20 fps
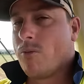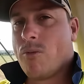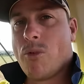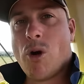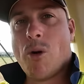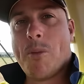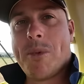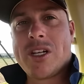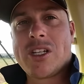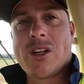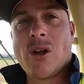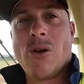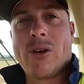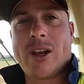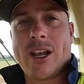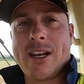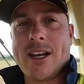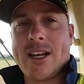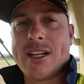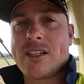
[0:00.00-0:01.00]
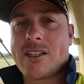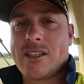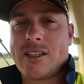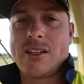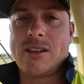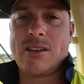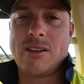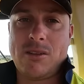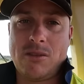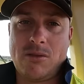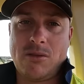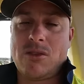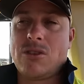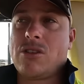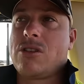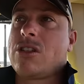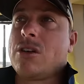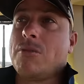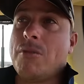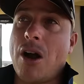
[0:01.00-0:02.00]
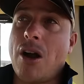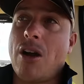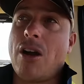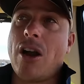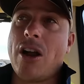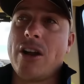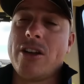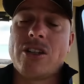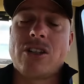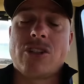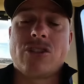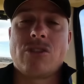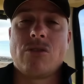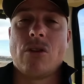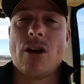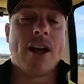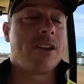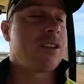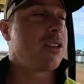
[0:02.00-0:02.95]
We'll be hooking this tomorrow, oh,